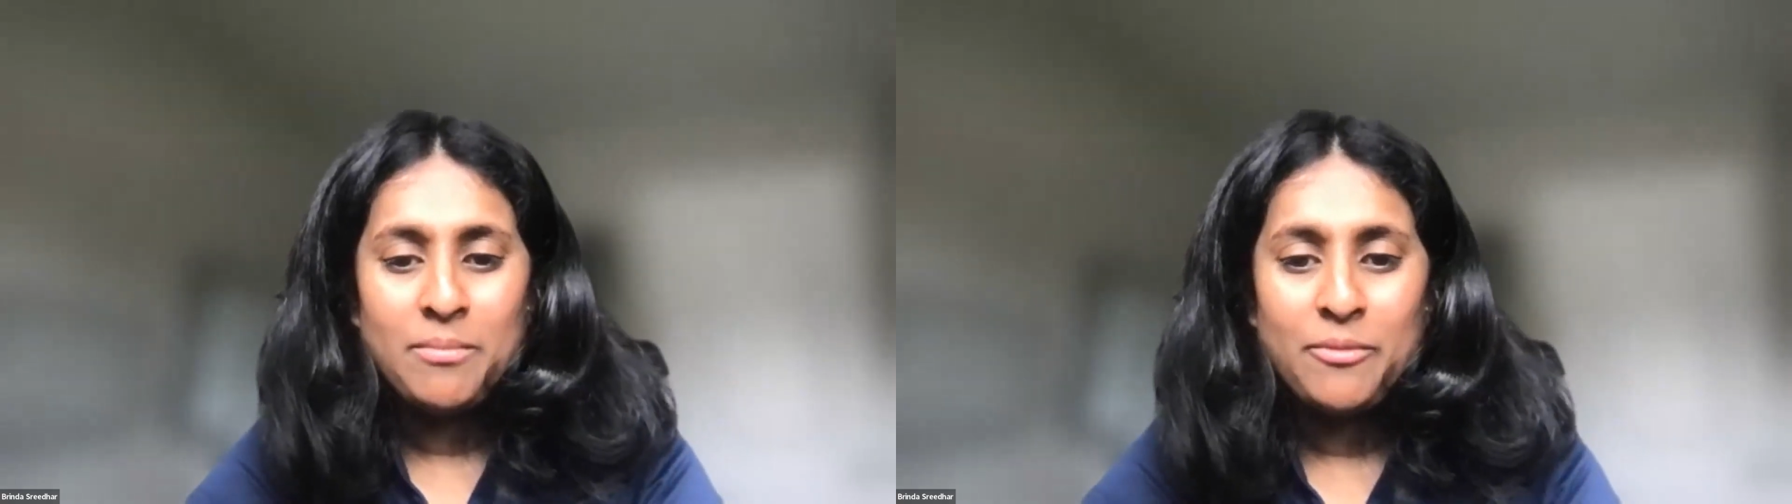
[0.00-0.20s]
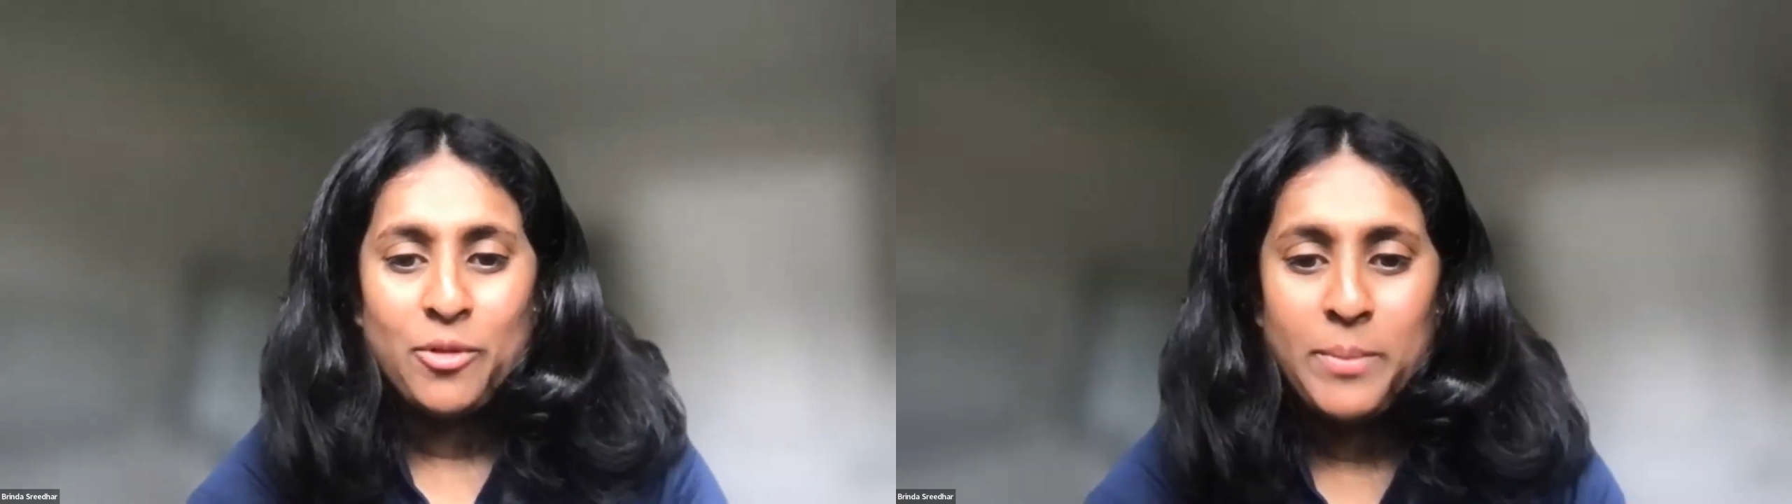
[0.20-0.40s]

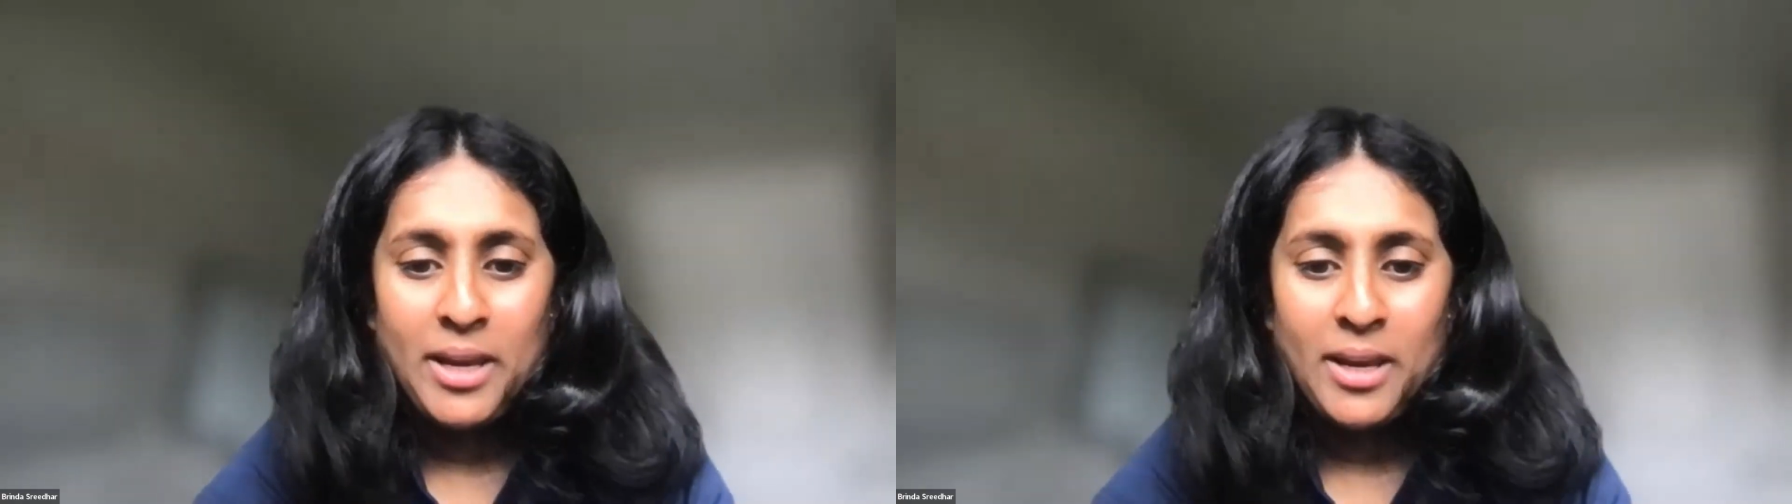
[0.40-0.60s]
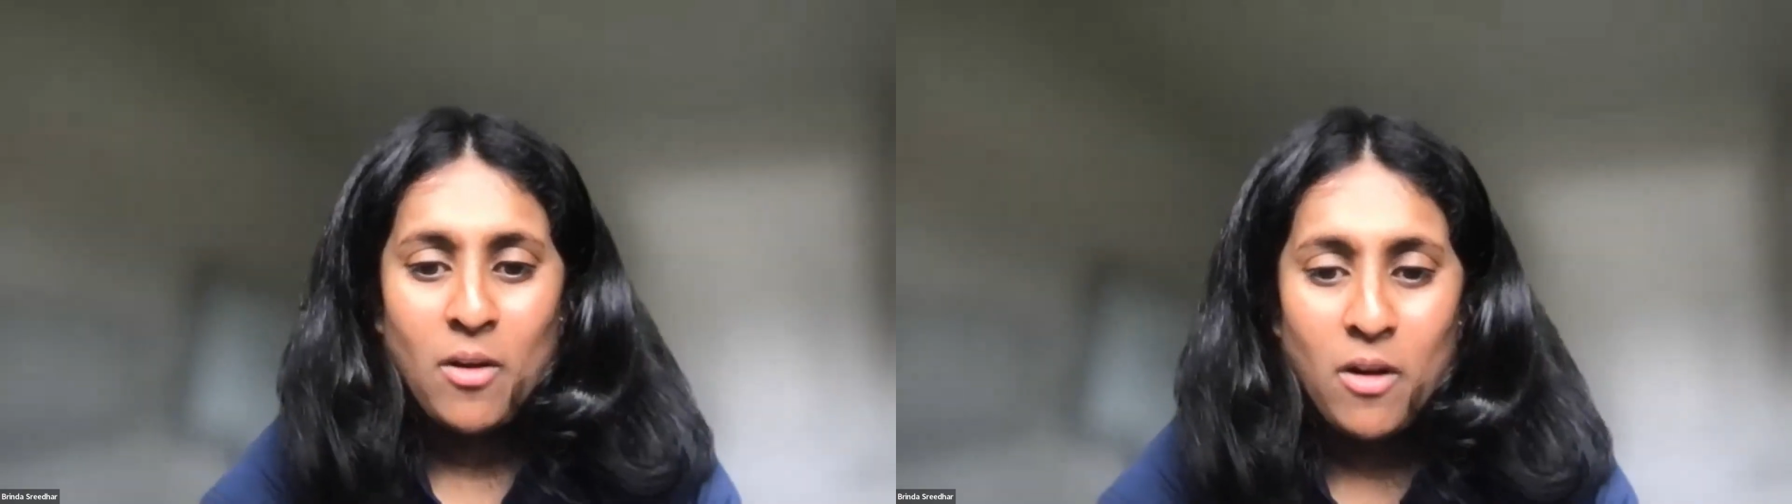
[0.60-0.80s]
for
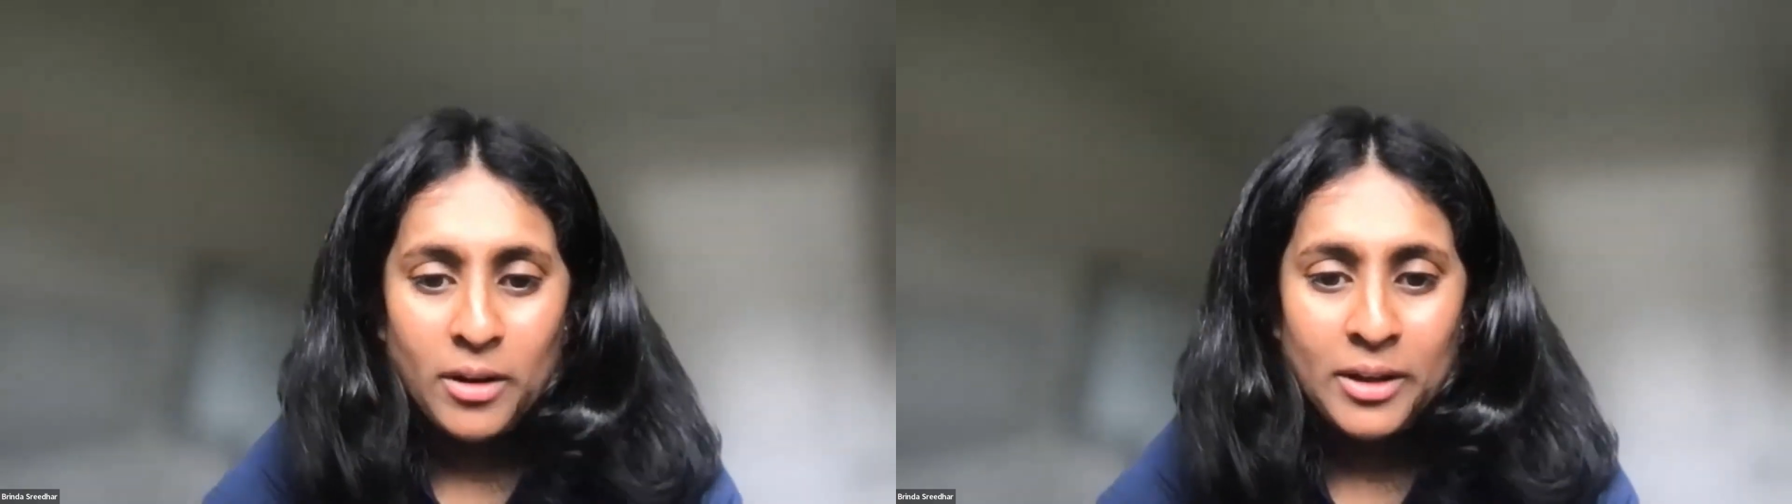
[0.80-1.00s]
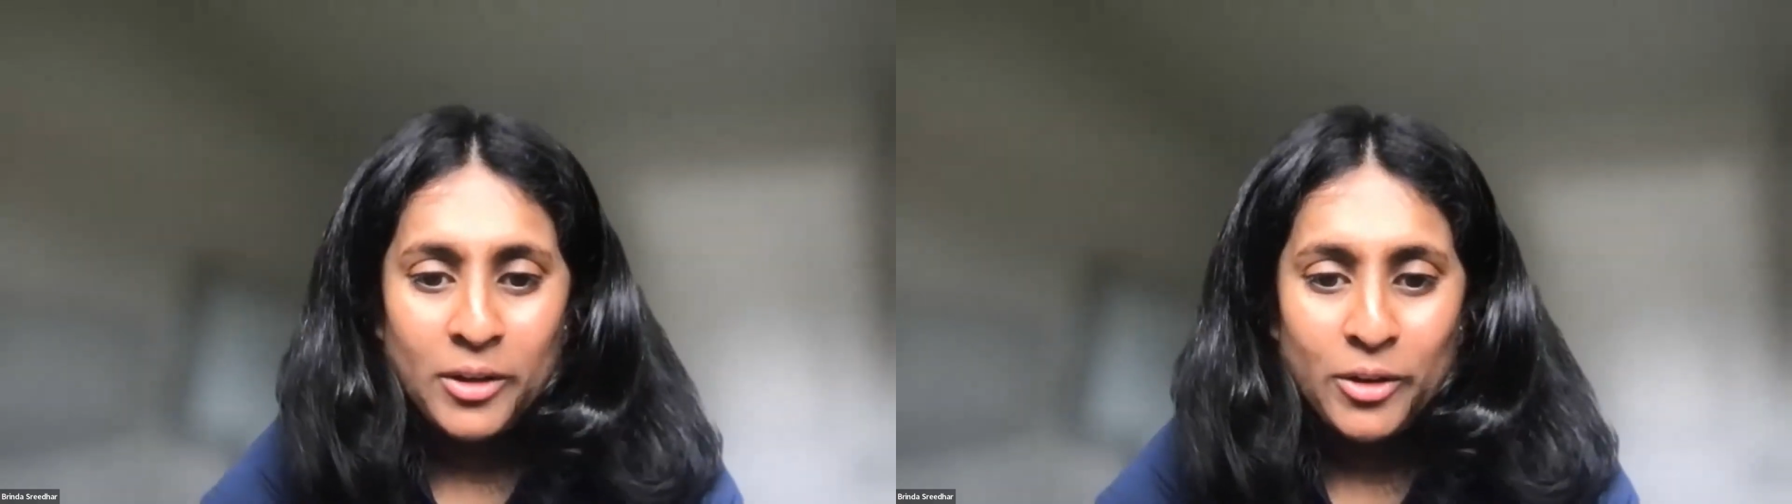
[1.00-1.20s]
being
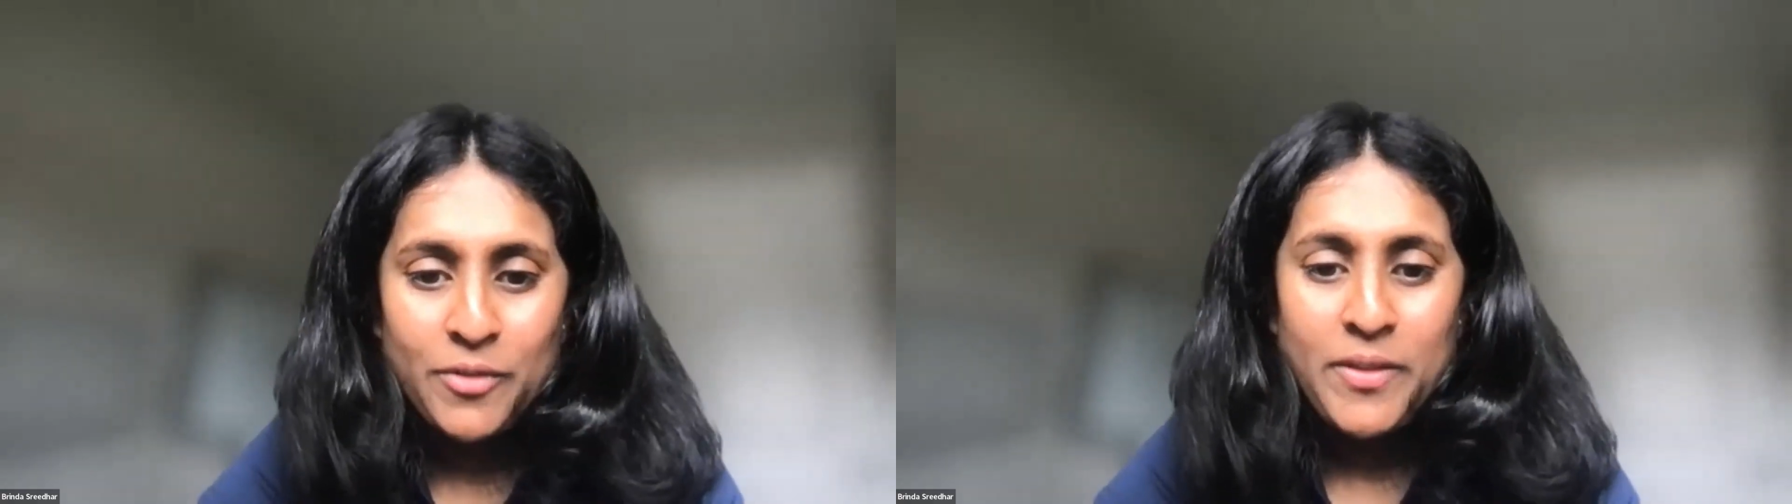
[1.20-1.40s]
on here.